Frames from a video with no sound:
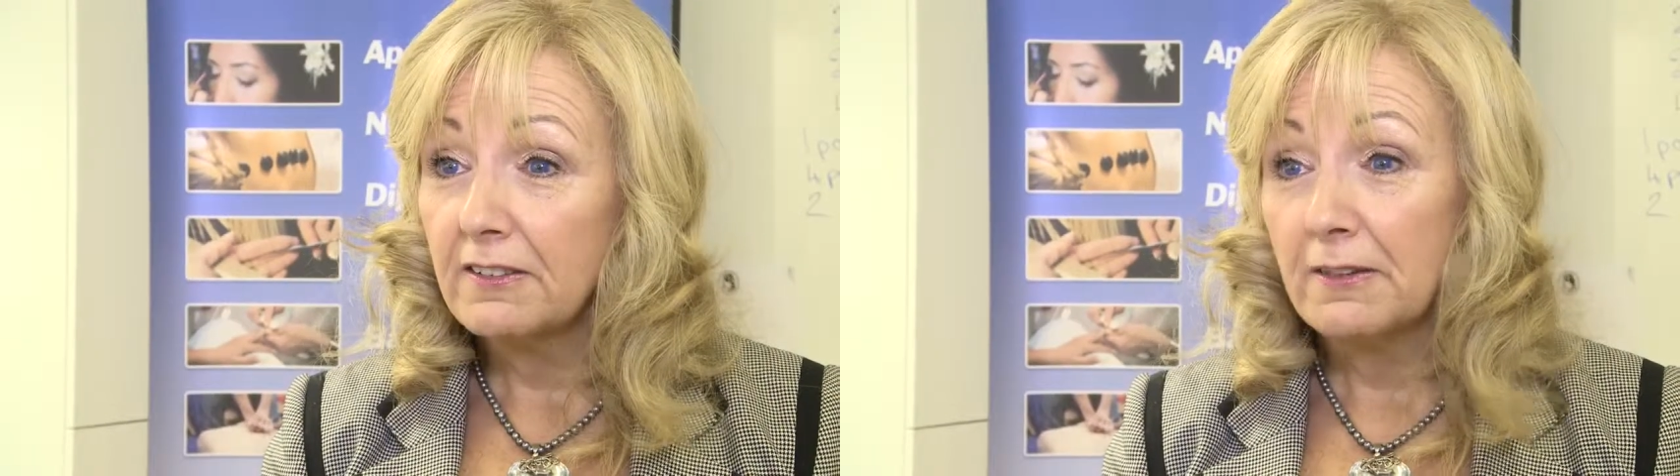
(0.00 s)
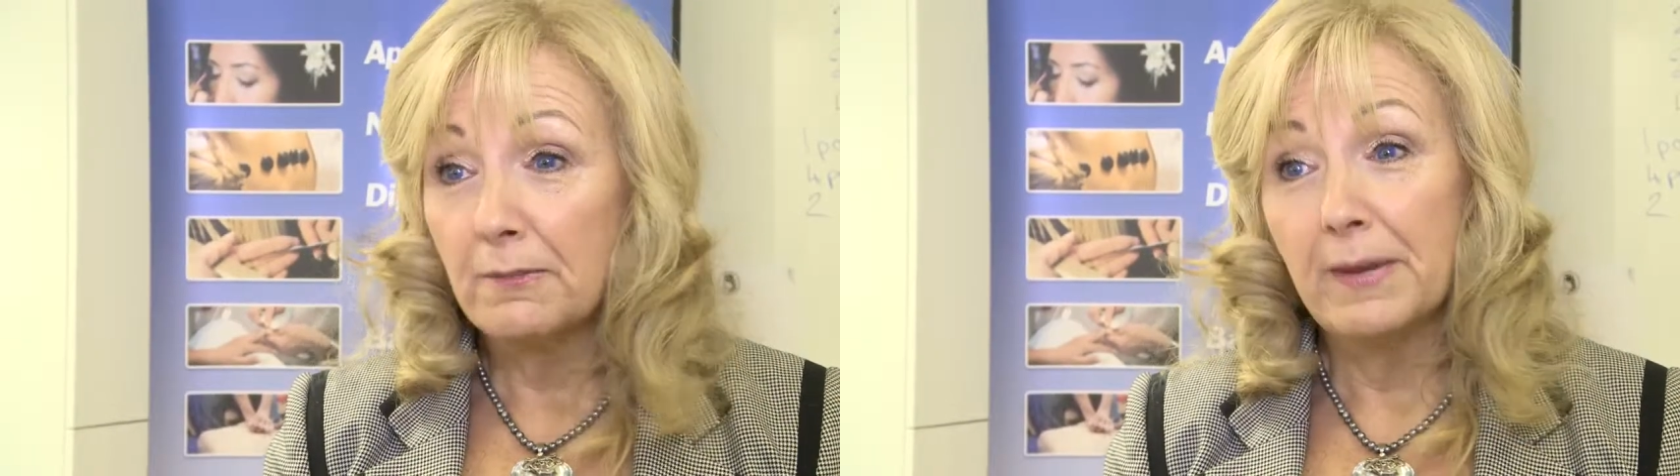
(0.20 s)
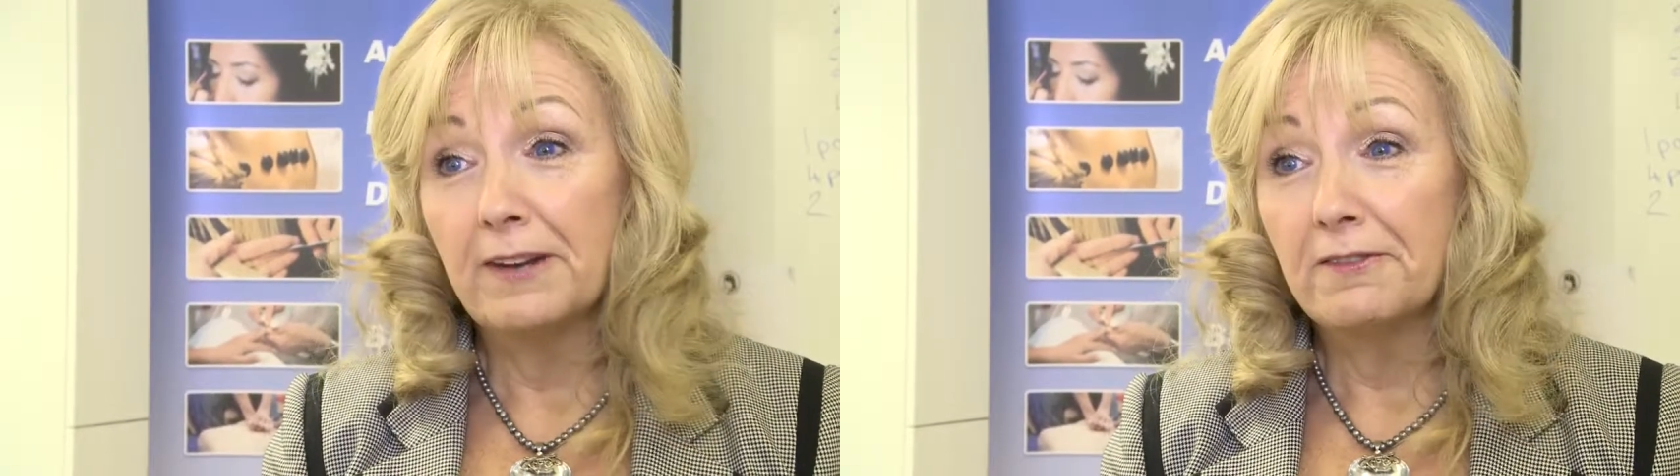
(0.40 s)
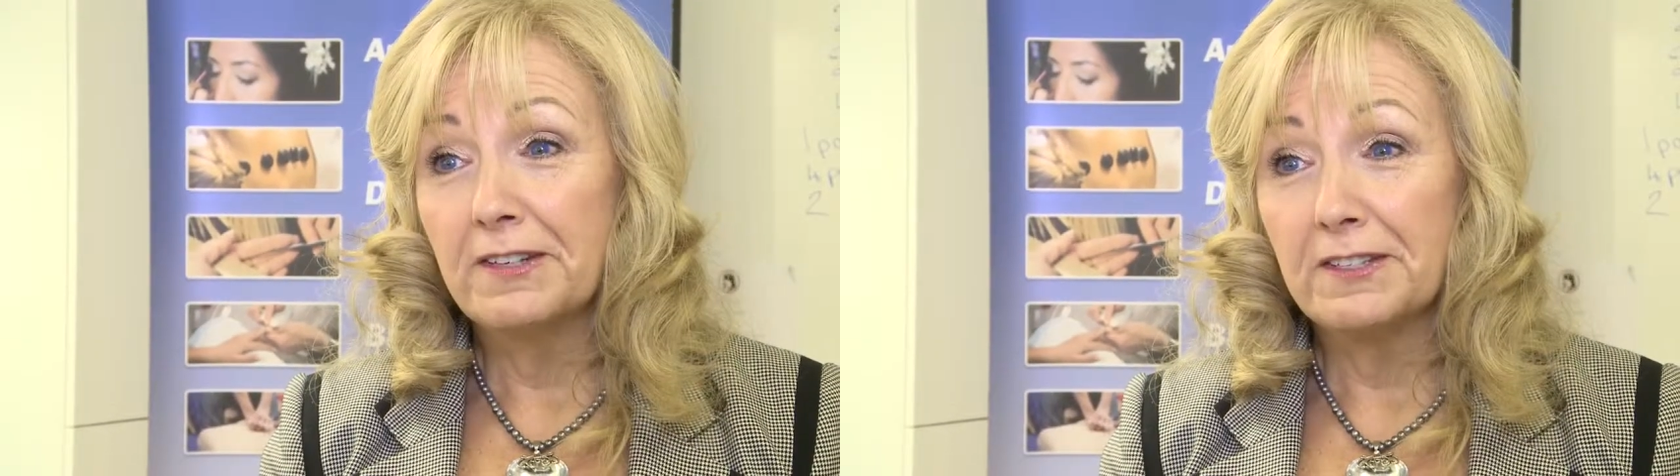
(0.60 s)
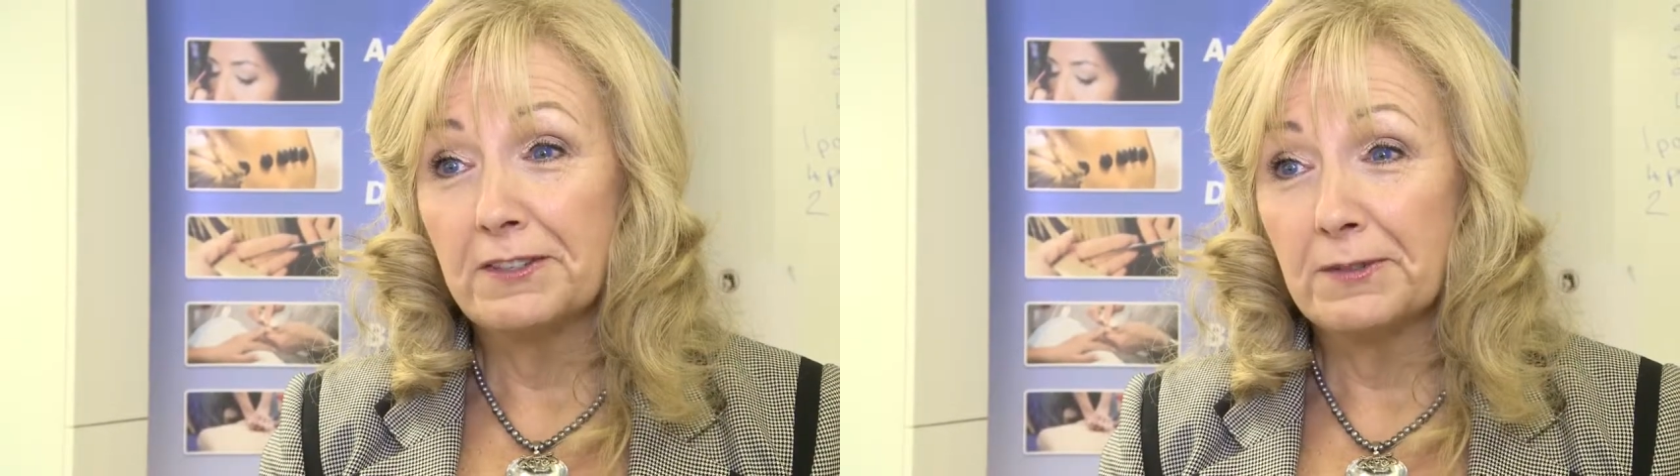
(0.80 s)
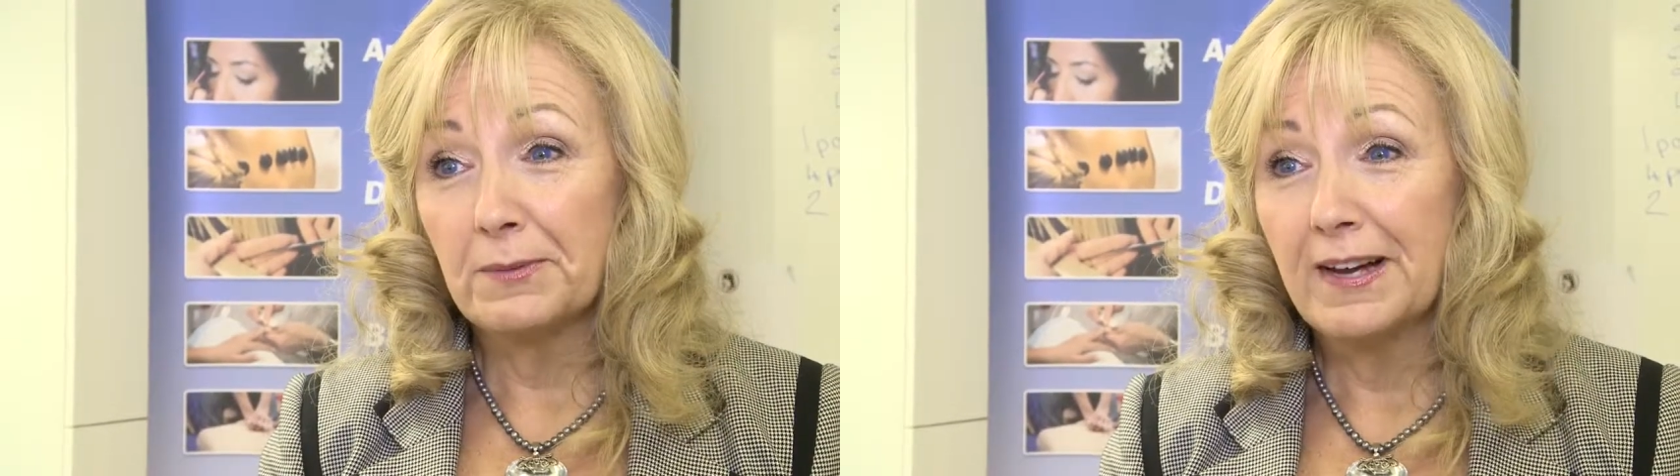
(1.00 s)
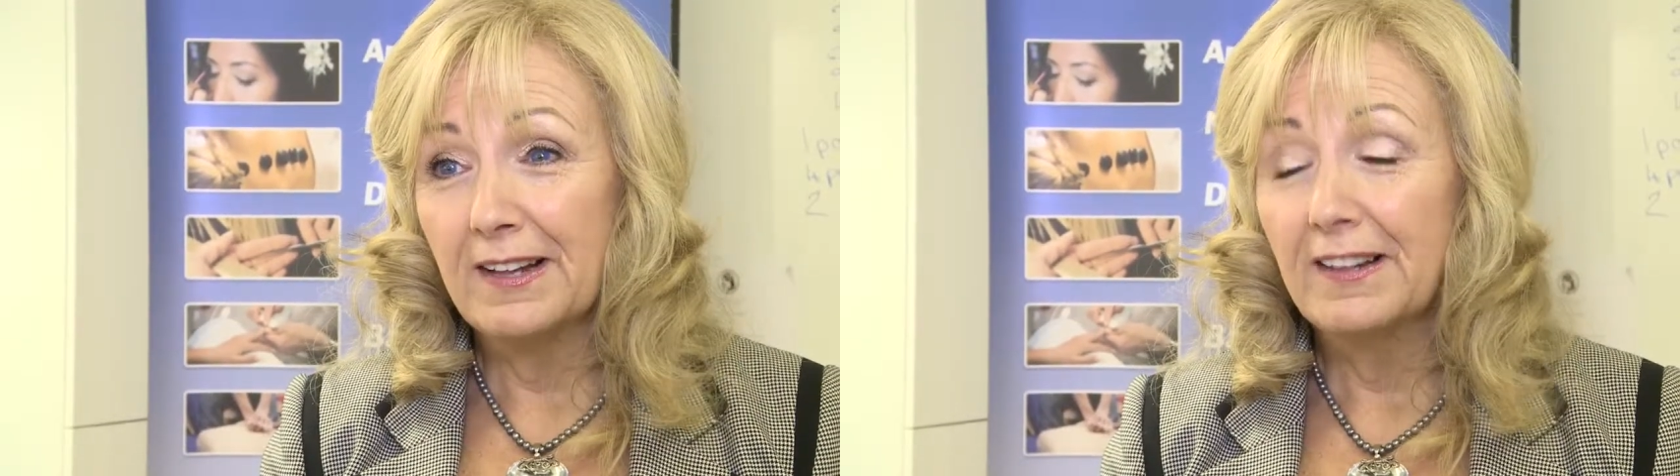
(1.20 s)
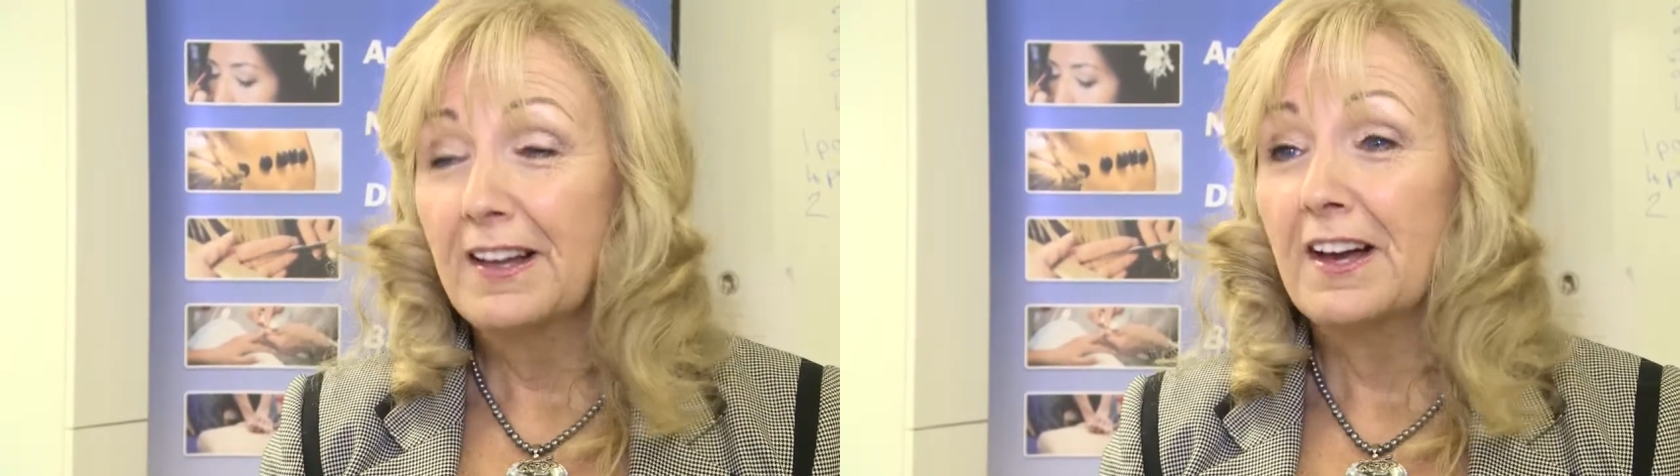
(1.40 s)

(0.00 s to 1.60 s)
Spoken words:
are benefiting as well,